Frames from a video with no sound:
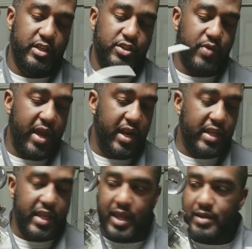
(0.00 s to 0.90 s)
to
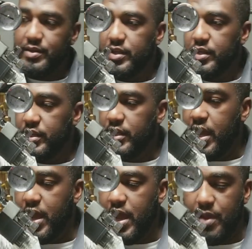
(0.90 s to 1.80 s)
try to get
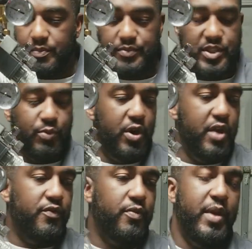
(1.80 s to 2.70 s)

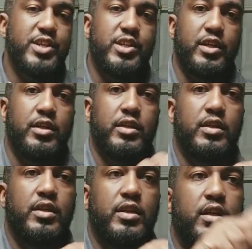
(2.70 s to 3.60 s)
some more
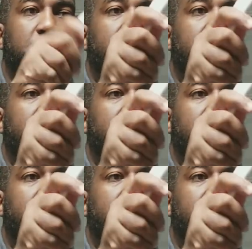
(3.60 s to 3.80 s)
information.